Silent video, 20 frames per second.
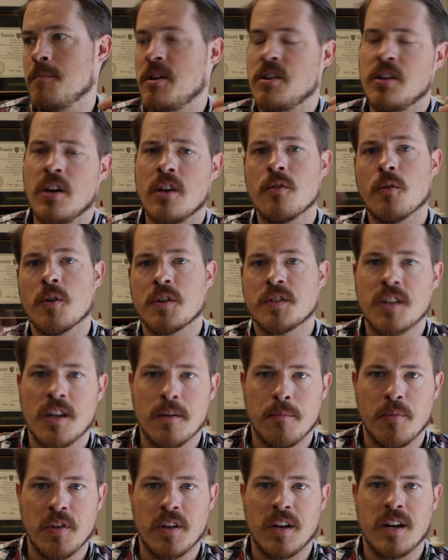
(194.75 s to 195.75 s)
Another
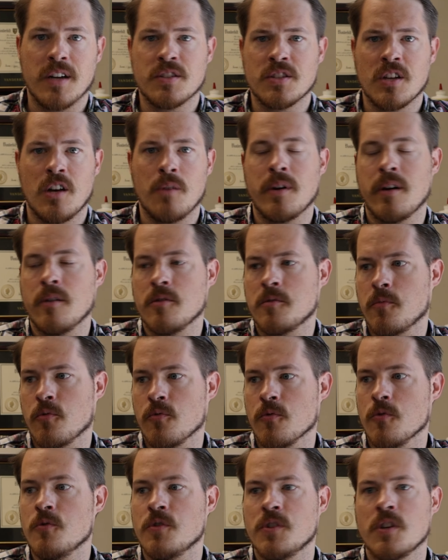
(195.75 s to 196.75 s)
example that I saw when I was
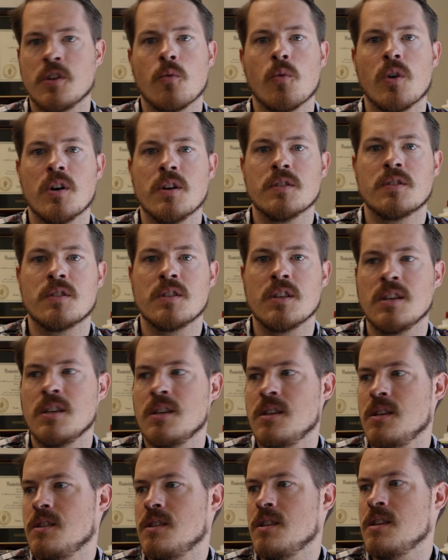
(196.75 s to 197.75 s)
perusing was
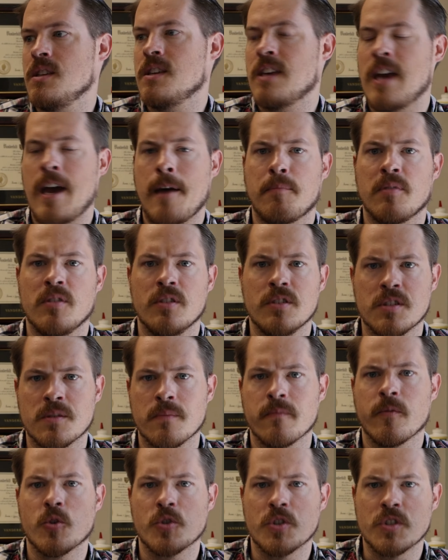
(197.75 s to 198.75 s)
the
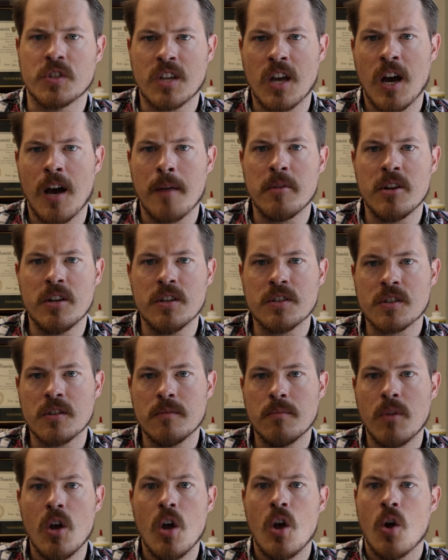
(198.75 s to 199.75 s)
capitalism versus
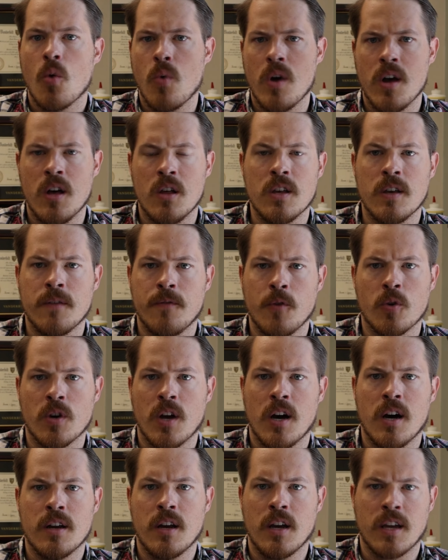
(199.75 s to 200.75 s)
communism. Well, if you're
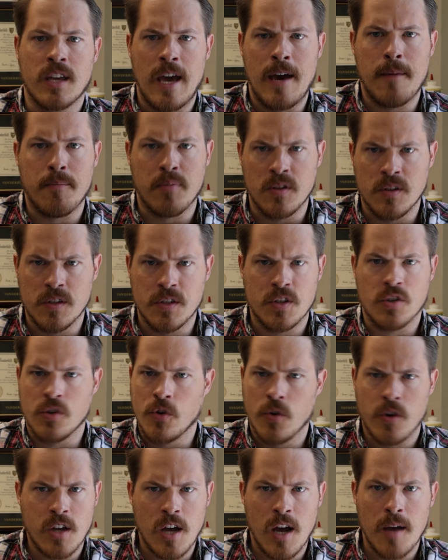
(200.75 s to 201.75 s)
not a capitalist,
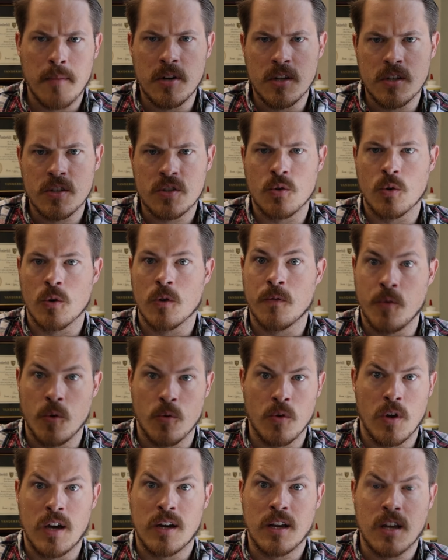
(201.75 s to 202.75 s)
you're a communist, or if you're
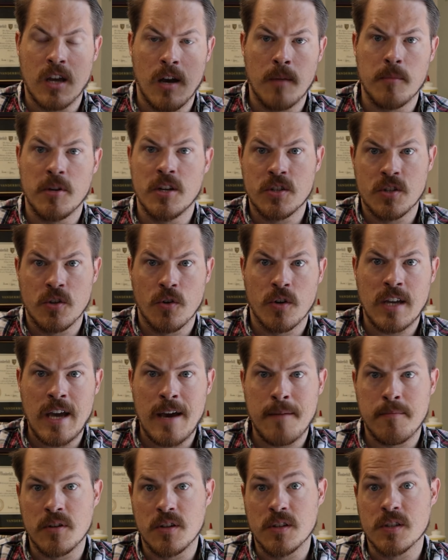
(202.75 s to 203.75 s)
not a communist, you're a
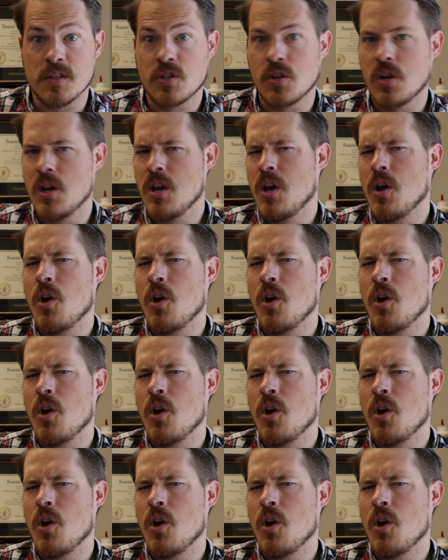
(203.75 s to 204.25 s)
capitalist.